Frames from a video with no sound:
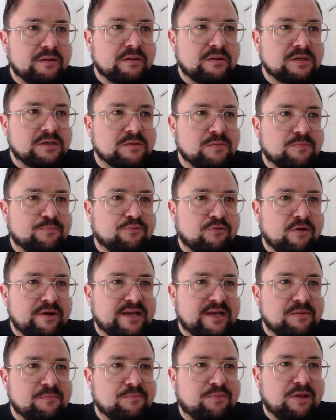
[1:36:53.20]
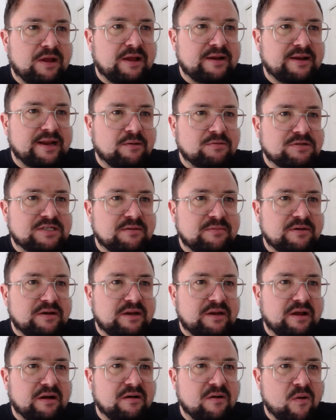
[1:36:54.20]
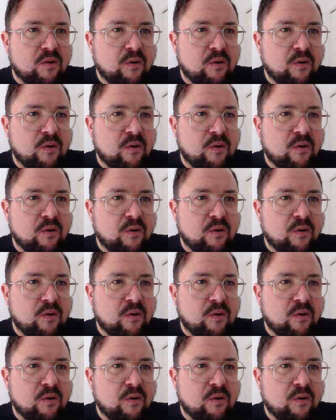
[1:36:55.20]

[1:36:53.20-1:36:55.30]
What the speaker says: There's a breaking play now. What's happening here?